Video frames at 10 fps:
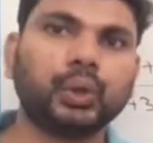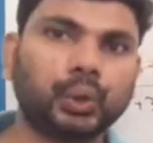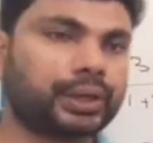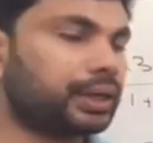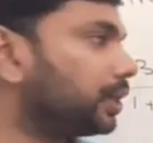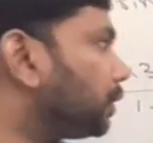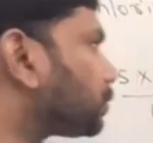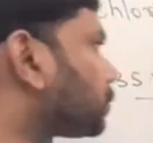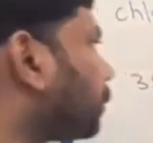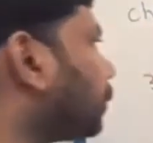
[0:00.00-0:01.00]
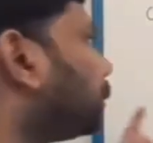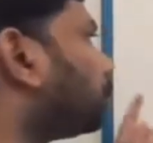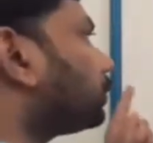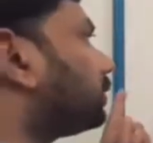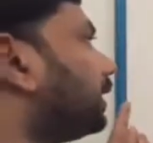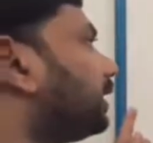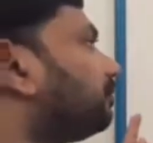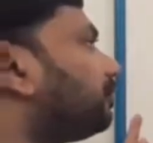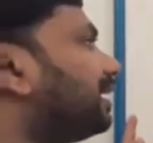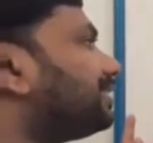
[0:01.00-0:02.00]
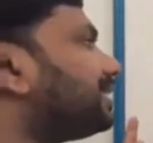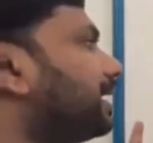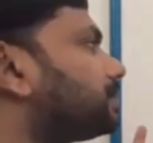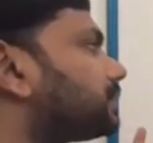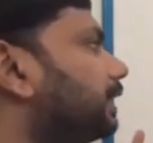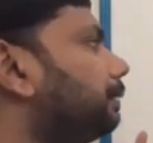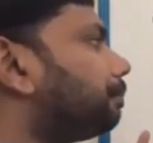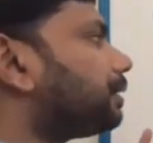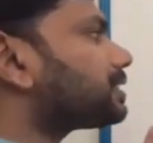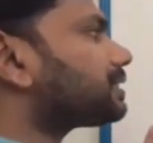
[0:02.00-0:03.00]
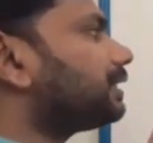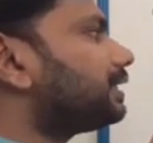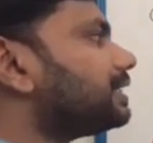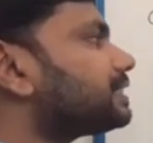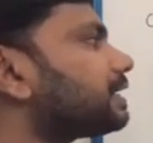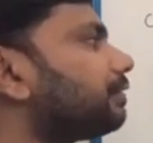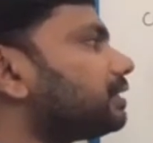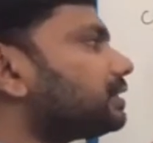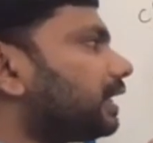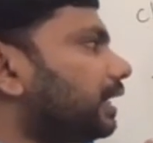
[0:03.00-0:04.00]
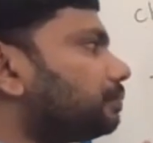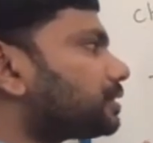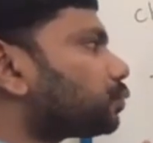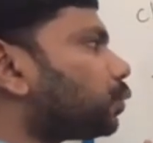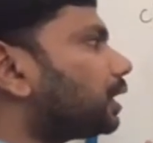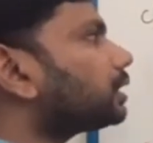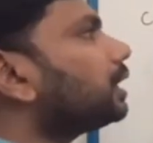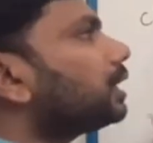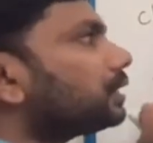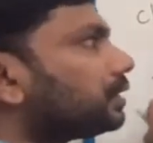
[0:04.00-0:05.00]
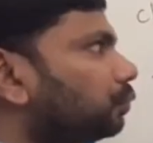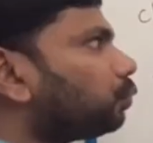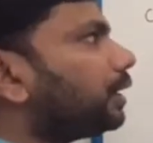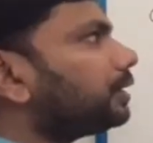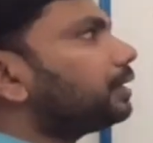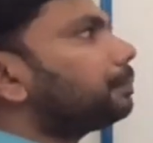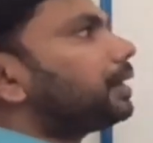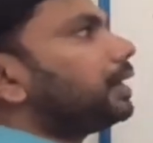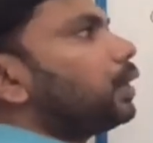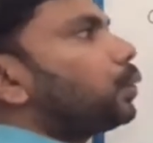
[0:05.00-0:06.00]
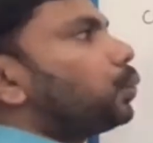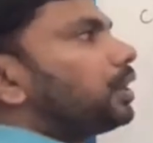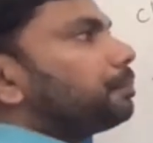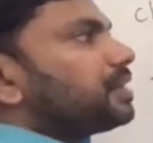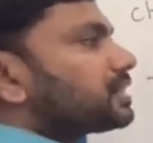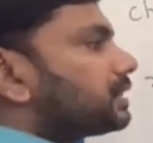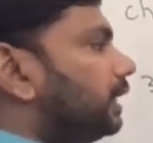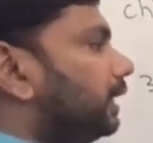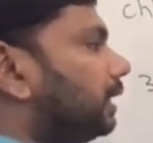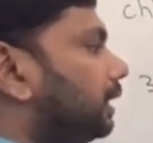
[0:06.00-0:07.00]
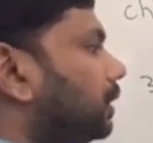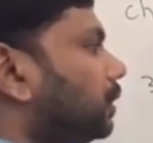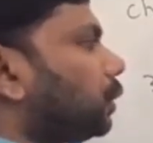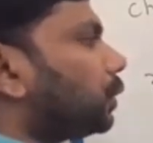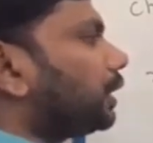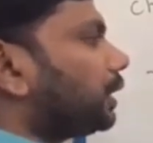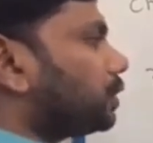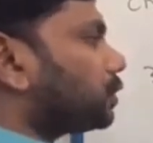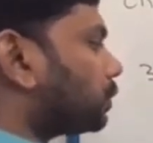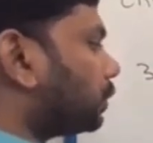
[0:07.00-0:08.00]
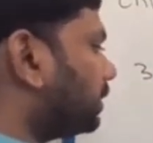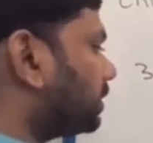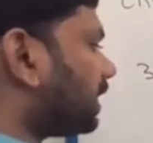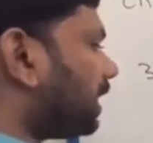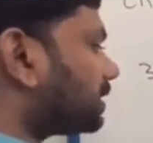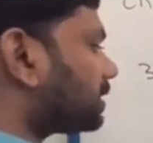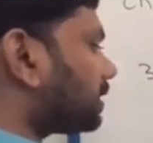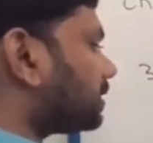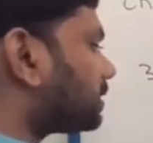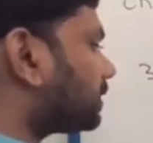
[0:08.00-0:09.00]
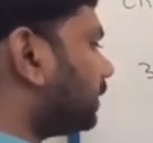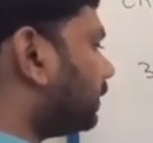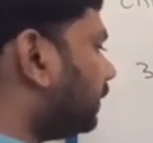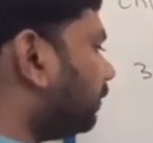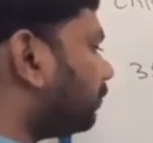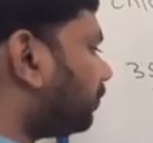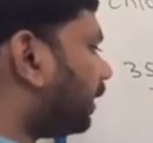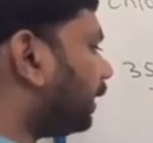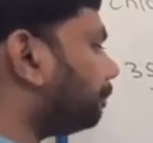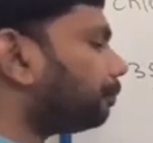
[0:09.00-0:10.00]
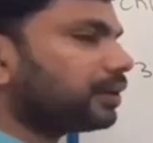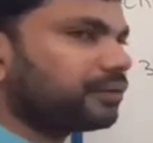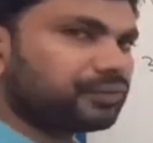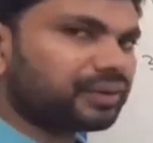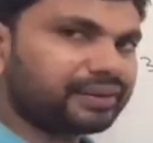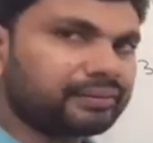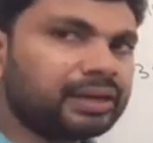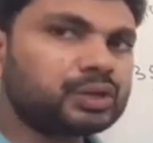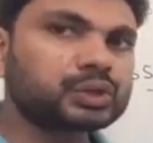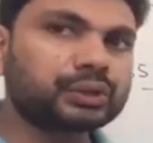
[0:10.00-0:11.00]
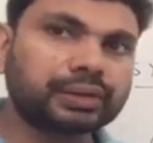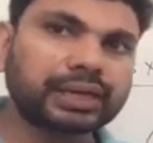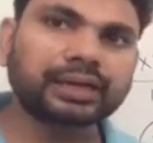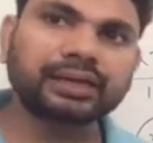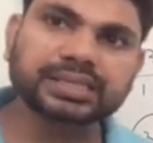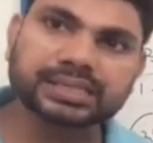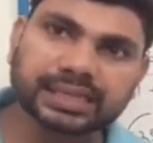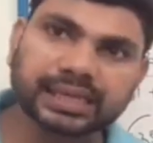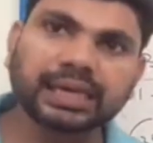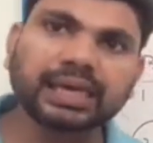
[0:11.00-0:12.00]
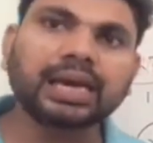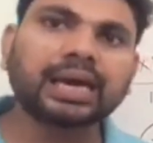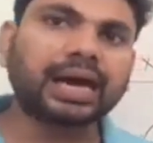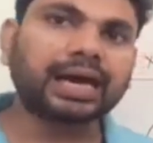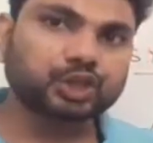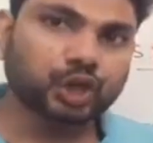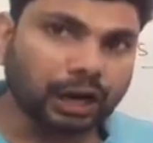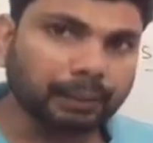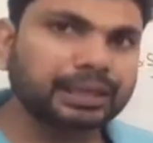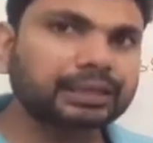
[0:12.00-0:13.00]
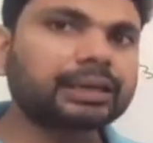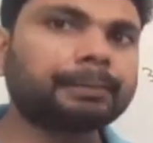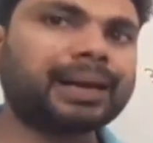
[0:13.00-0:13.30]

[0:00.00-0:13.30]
Okay, so 35 times 3 plus 37 times 1 divided by 1 plus 3. Okay, so its answer is 35.5. So you can see atomic